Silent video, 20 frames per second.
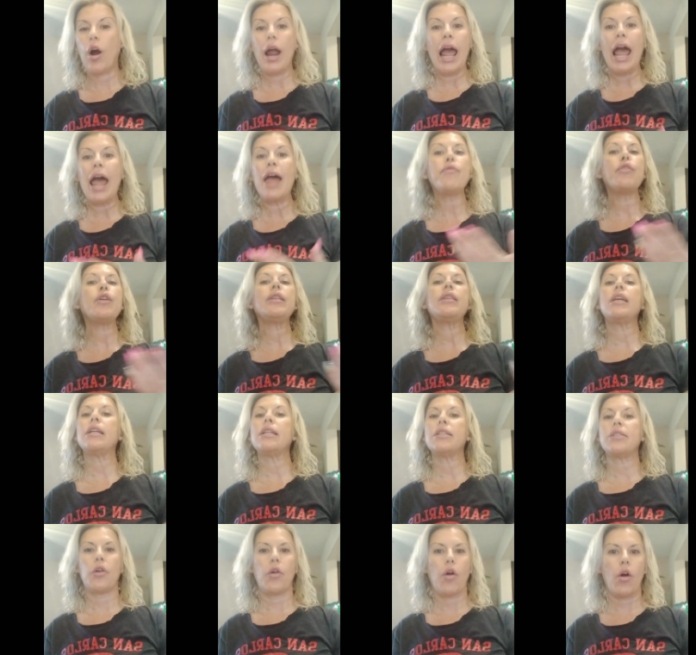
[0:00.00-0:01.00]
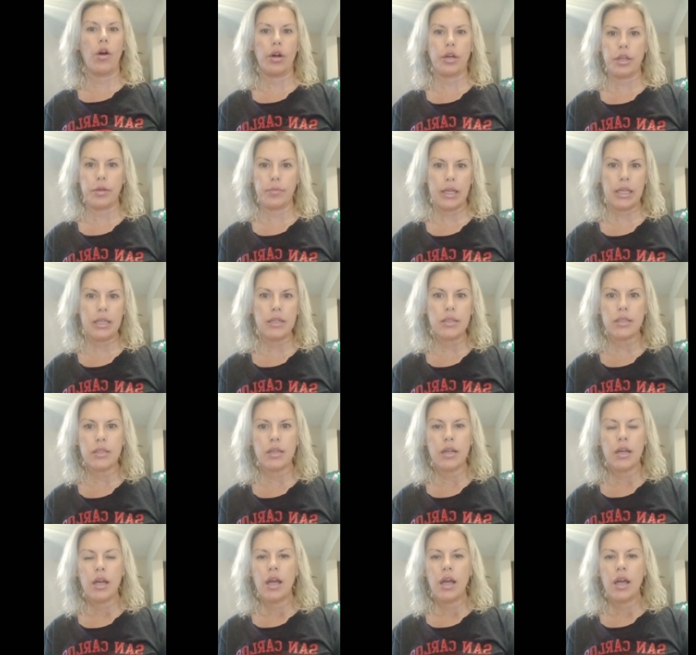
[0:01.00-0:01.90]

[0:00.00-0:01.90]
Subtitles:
Everything is an argument.